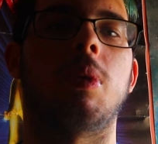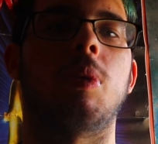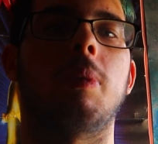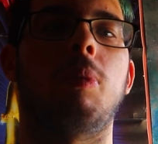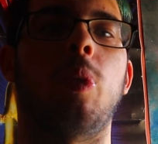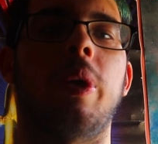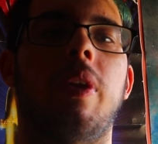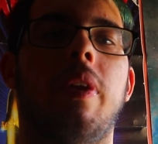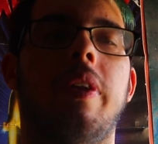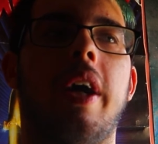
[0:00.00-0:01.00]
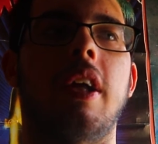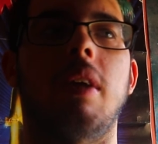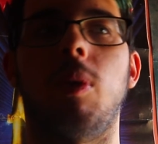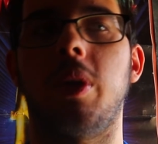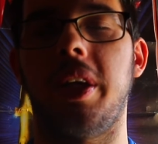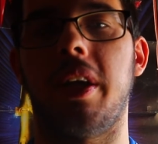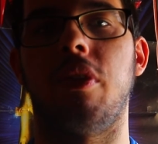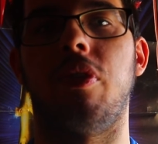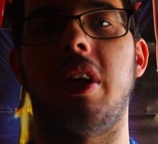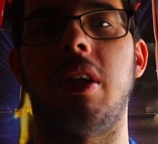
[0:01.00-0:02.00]
a group with Dynamo
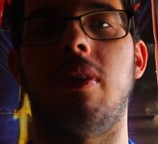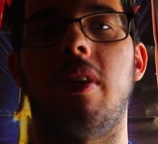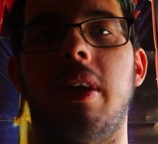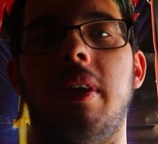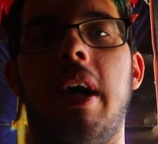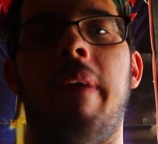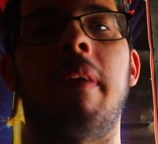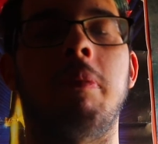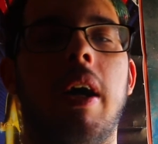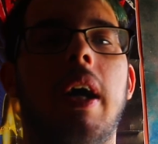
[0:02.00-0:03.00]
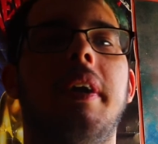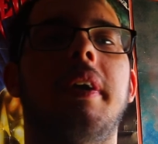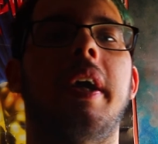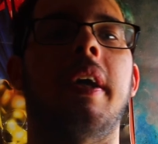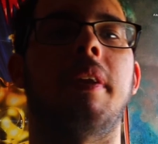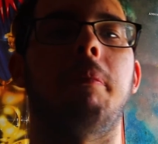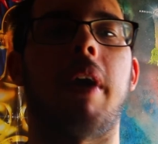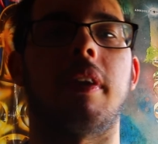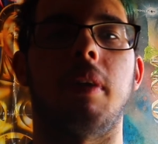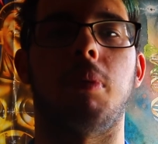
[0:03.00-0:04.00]
Kiev, AZ Alkmaar, and
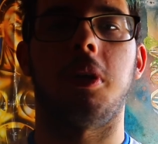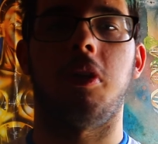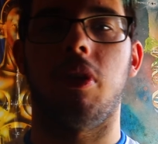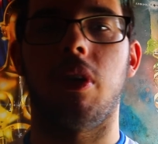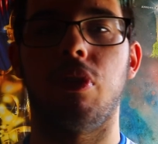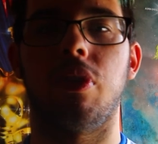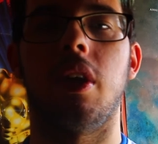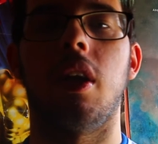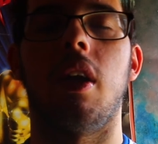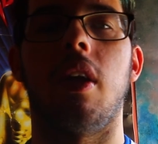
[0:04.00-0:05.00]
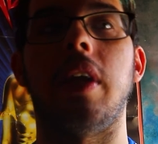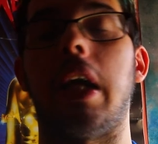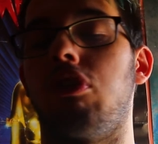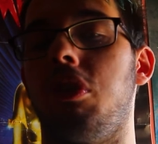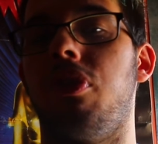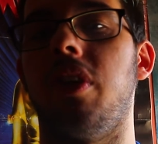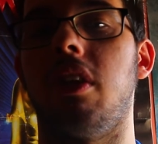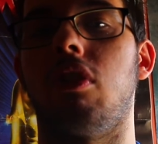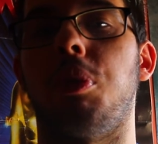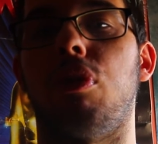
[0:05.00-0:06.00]
Bate Borisov. They actually
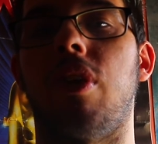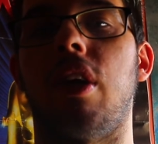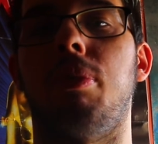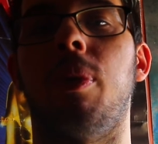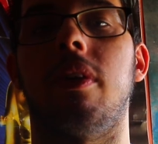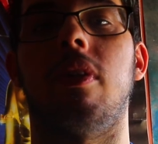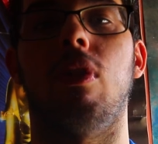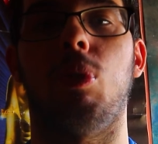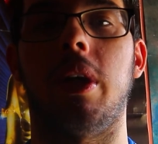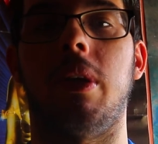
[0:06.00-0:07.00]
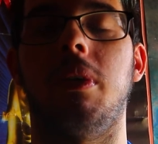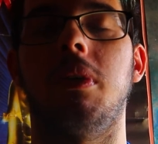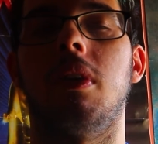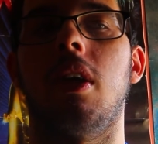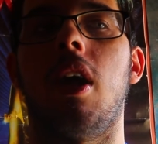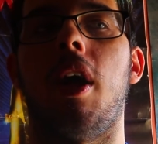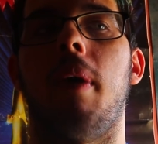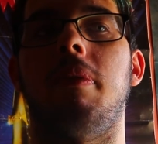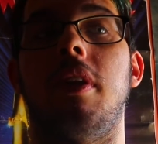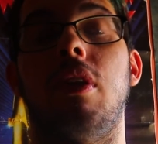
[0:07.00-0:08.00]
finished with 5 points as well. The